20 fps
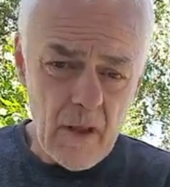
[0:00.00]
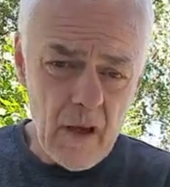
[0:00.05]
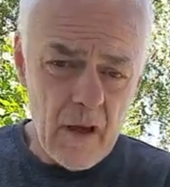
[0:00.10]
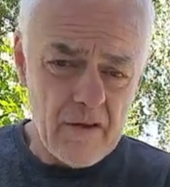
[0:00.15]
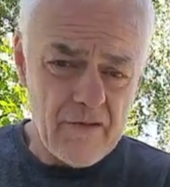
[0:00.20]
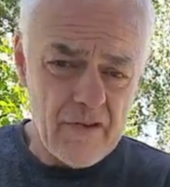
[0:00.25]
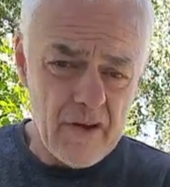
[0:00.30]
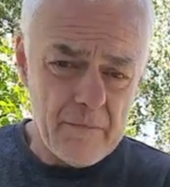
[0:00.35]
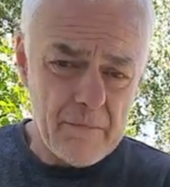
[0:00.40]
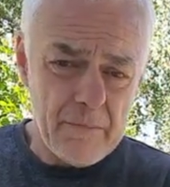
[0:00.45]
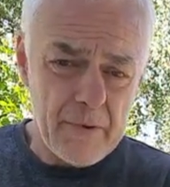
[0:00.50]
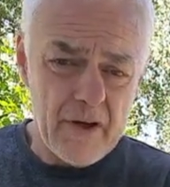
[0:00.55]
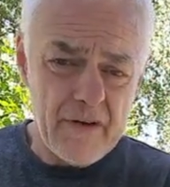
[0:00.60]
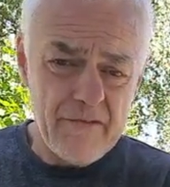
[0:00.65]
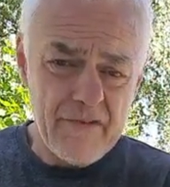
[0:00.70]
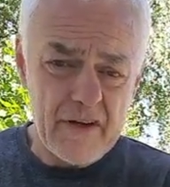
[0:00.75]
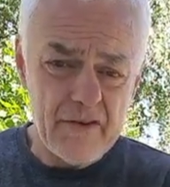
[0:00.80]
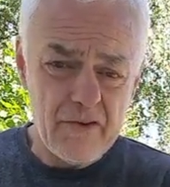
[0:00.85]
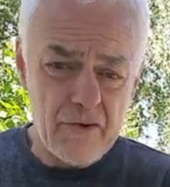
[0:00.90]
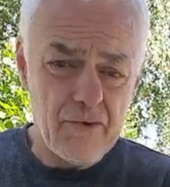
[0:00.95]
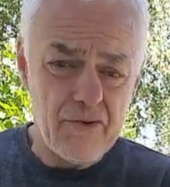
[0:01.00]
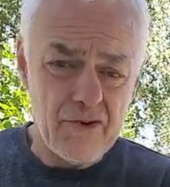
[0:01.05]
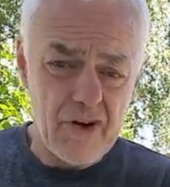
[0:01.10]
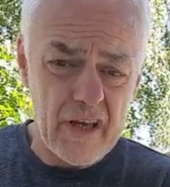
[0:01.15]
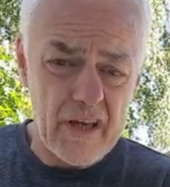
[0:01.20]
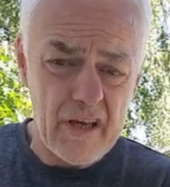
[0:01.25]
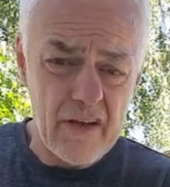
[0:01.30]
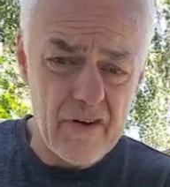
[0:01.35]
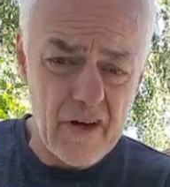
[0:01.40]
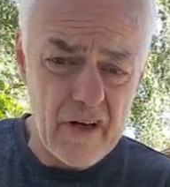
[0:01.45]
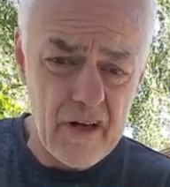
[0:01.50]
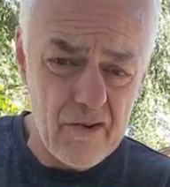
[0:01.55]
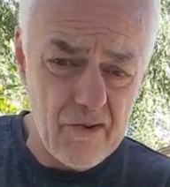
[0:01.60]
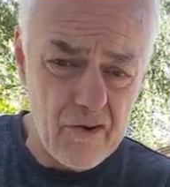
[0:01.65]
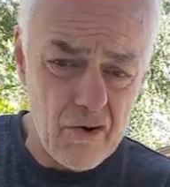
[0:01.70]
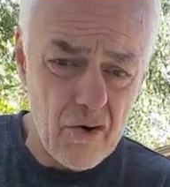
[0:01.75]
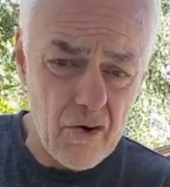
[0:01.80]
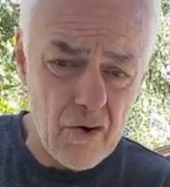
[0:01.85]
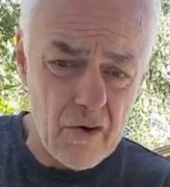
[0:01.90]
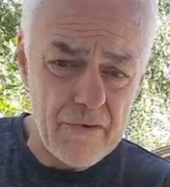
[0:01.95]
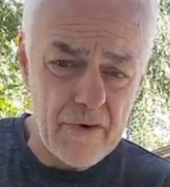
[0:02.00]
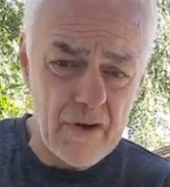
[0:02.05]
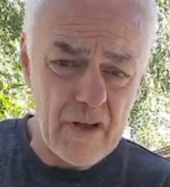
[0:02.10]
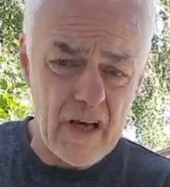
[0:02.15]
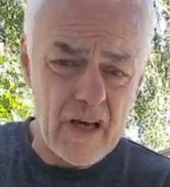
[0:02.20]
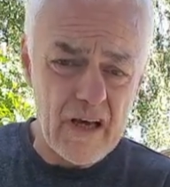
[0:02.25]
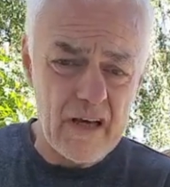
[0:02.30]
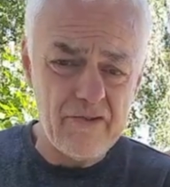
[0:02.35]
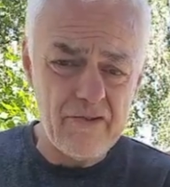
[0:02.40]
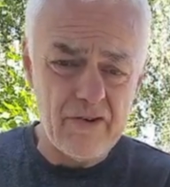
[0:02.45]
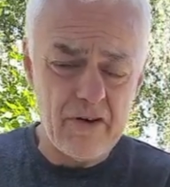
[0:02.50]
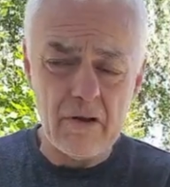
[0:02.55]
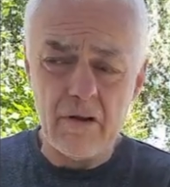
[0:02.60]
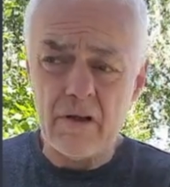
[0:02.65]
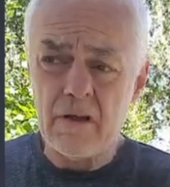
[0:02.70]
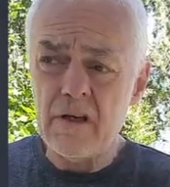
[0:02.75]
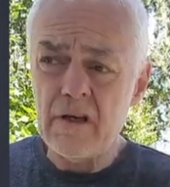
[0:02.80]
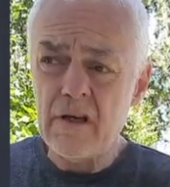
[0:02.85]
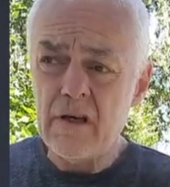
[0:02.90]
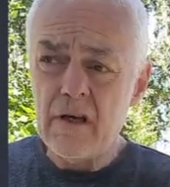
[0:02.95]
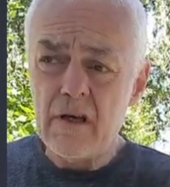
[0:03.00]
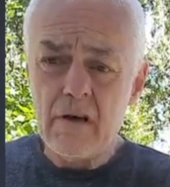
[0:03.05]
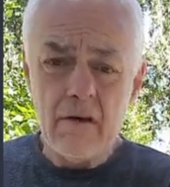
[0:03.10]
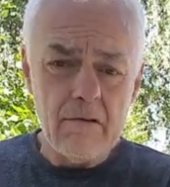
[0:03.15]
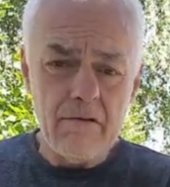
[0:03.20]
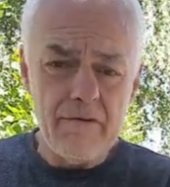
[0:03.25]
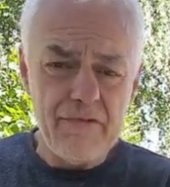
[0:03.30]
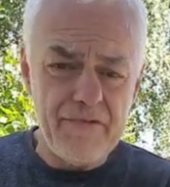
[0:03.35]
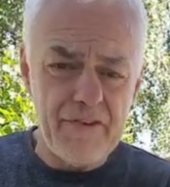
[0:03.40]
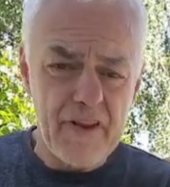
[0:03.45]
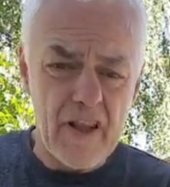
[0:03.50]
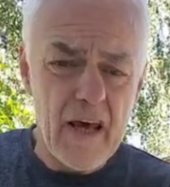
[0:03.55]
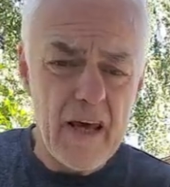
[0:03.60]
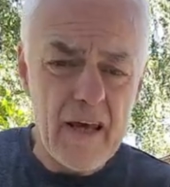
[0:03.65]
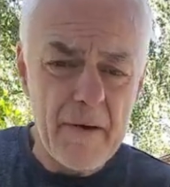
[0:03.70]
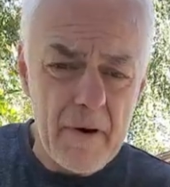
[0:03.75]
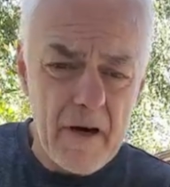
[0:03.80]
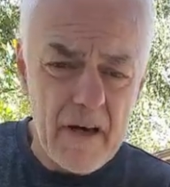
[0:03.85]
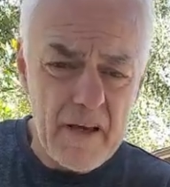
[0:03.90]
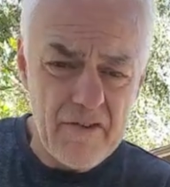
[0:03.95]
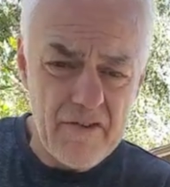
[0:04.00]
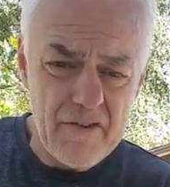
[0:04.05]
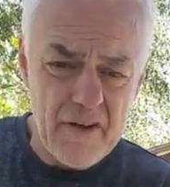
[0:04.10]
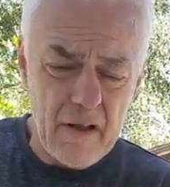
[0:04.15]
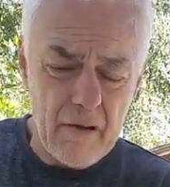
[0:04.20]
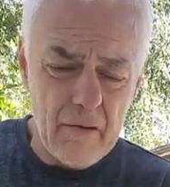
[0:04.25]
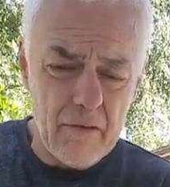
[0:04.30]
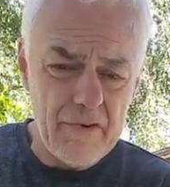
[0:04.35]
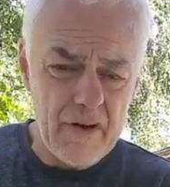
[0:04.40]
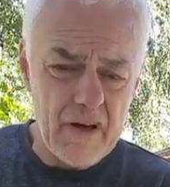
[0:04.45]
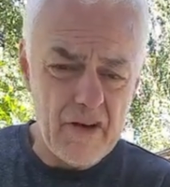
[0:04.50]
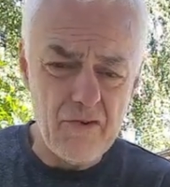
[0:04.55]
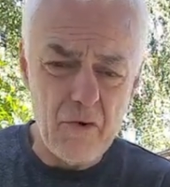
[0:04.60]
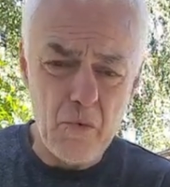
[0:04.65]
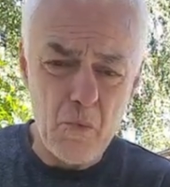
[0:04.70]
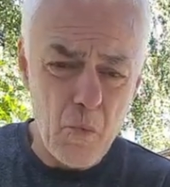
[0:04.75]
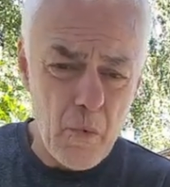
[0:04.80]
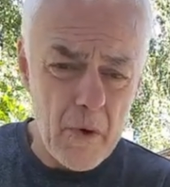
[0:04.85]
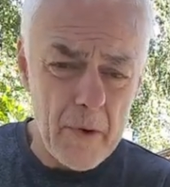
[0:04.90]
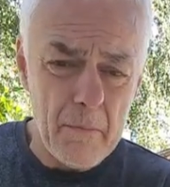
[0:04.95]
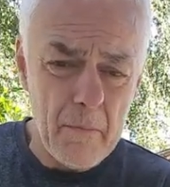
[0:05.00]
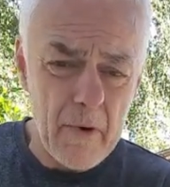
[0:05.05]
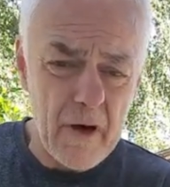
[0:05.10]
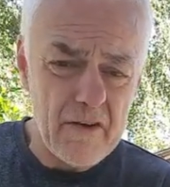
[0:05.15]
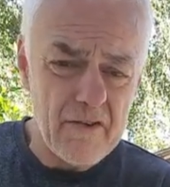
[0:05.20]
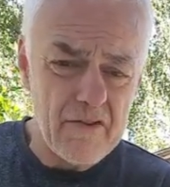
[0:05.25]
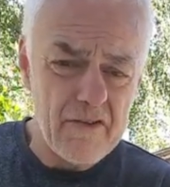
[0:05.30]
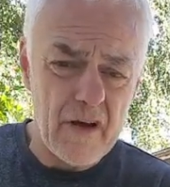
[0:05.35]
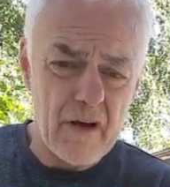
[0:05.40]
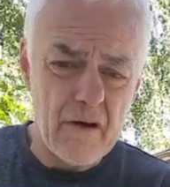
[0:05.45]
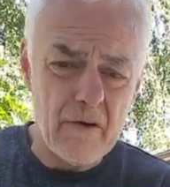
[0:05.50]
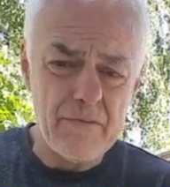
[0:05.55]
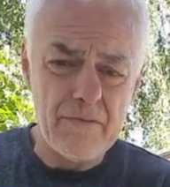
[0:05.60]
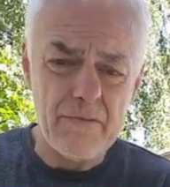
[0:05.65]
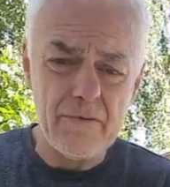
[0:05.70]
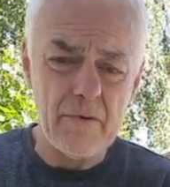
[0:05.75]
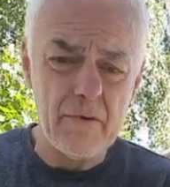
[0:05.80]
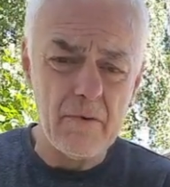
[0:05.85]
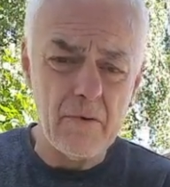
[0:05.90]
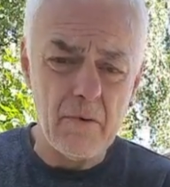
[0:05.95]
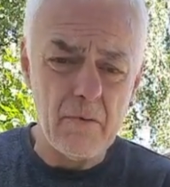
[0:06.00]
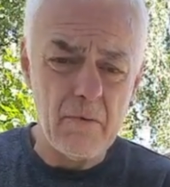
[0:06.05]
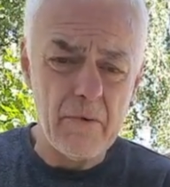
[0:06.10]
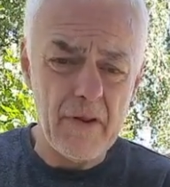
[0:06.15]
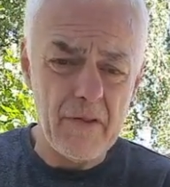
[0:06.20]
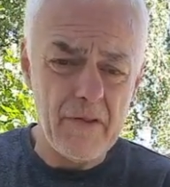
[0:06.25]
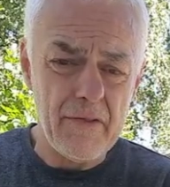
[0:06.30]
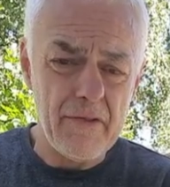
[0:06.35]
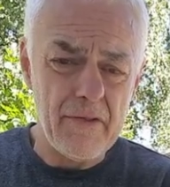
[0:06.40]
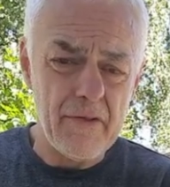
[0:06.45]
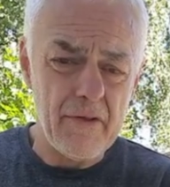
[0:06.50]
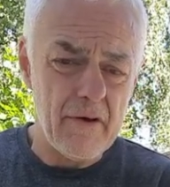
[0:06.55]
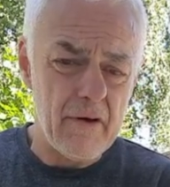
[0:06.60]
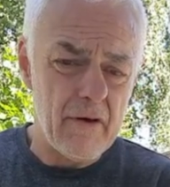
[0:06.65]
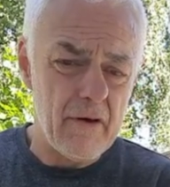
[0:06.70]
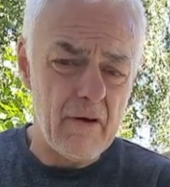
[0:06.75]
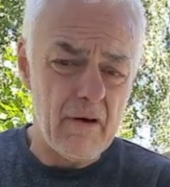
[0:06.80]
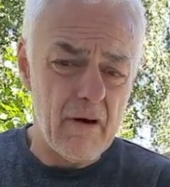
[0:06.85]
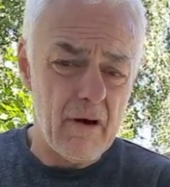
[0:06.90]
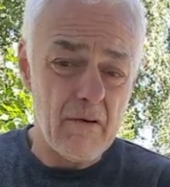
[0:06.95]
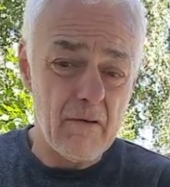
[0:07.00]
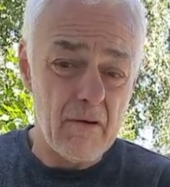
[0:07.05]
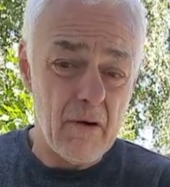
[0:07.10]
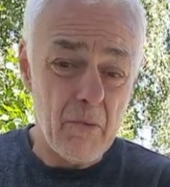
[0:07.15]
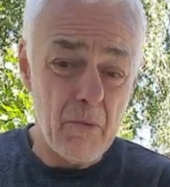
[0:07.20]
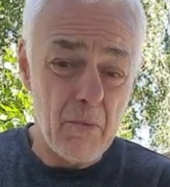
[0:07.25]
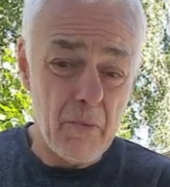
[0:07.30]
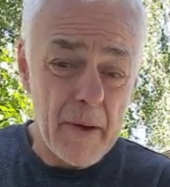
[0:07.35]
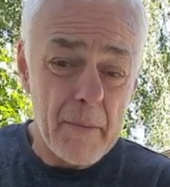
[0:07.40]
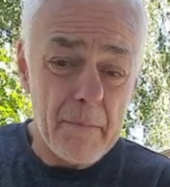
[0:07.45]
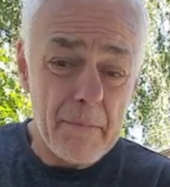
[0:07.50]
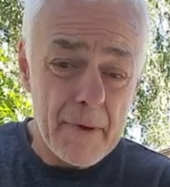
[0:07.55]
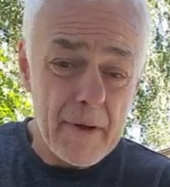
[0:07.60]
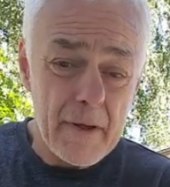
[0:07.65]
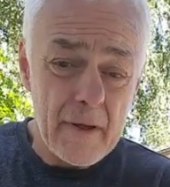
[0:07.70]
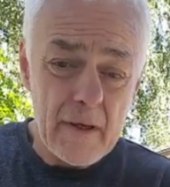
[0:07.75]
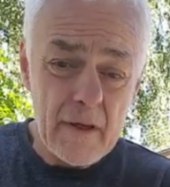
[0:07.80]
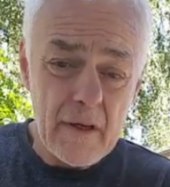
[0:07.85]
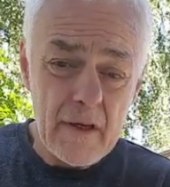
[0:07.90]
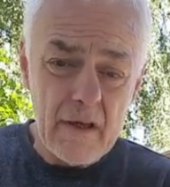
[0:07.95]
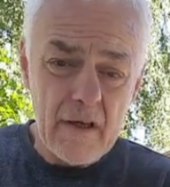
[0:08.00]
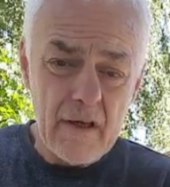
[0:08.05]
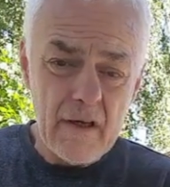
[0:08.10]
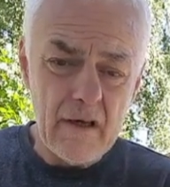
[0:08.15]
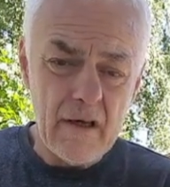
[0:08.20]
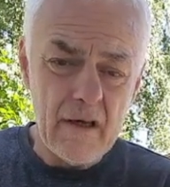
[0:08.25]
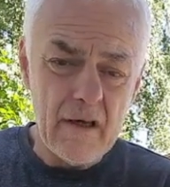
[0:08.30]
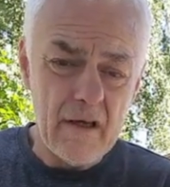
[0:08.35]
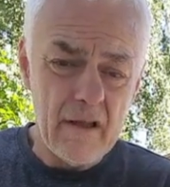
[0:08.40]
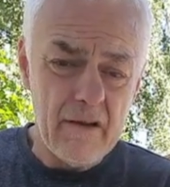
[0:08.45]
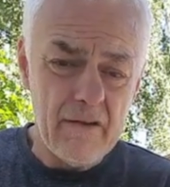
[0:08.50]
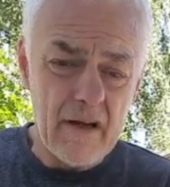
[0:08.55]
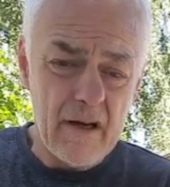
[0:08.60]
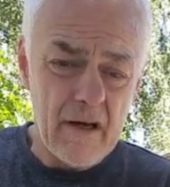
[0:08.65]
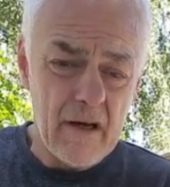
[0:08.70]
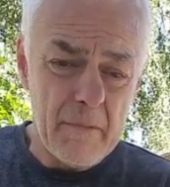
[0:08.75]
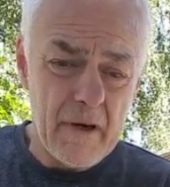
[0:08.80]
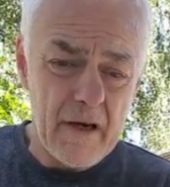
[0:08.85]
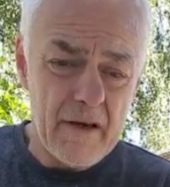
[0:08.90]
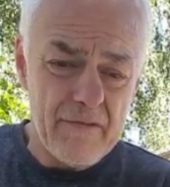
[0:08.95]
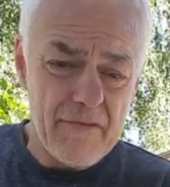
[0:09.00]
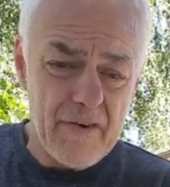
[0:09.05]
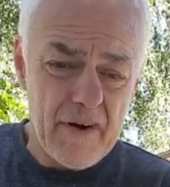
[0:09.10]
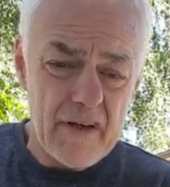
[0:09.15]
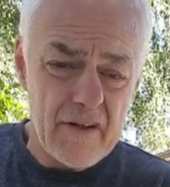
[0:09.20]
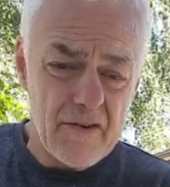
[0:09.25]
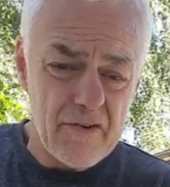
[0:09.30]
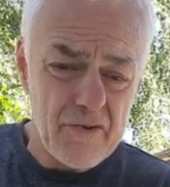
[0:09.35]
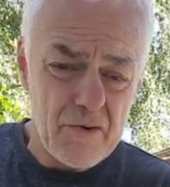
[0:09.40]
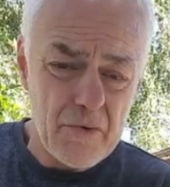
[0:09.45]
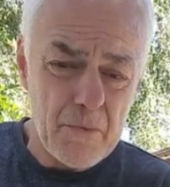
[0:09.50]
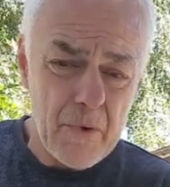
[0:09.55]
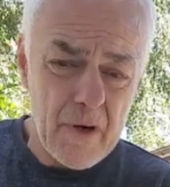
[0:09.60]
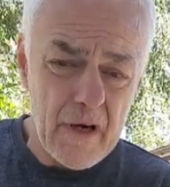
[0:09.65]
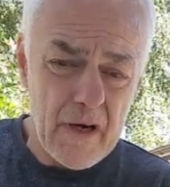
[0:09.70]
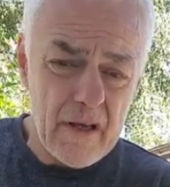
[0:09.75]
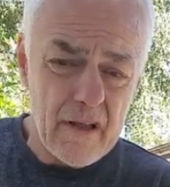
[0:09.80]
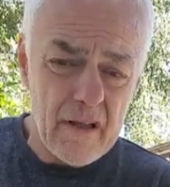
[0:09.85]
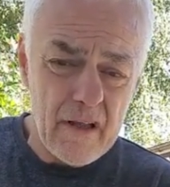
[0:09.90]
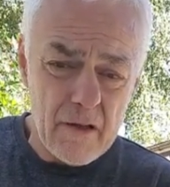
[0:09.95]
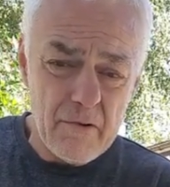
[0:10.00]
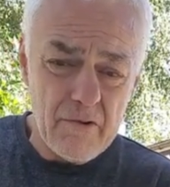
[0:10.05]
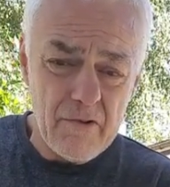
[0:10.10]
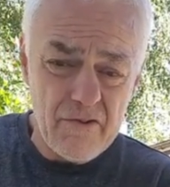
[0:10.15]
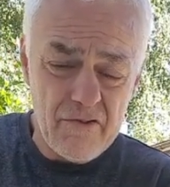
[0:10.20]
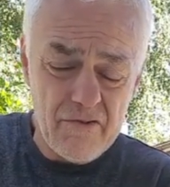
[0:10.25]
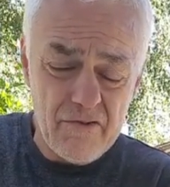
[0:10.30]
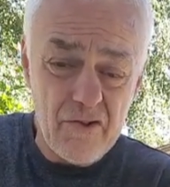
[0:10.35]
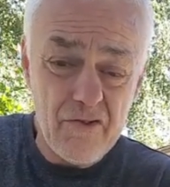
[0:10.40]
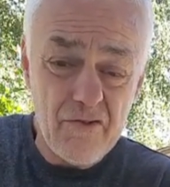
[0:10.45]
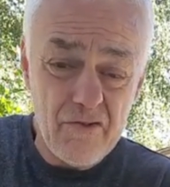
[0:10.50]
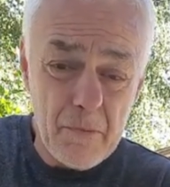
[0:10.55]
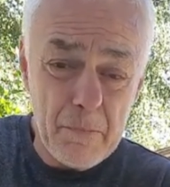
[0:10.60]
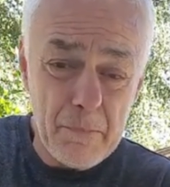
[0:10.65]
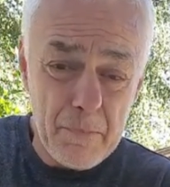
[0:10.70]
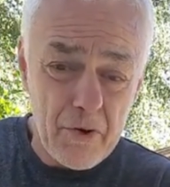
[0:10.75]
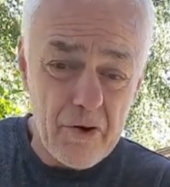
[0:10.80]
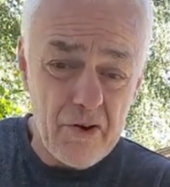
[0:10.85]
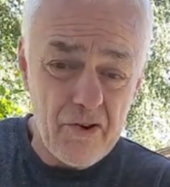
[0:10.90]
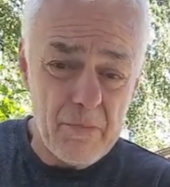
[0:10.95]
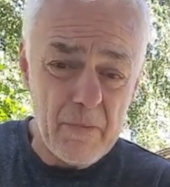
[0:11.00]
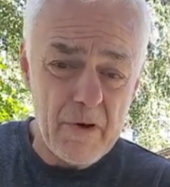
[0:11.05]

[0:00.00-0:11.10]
I said, But if I do drink it and it's awful, I shall flag myself, I shall whip myself with uh, a whip uh, that I might find somewhere, and just to punish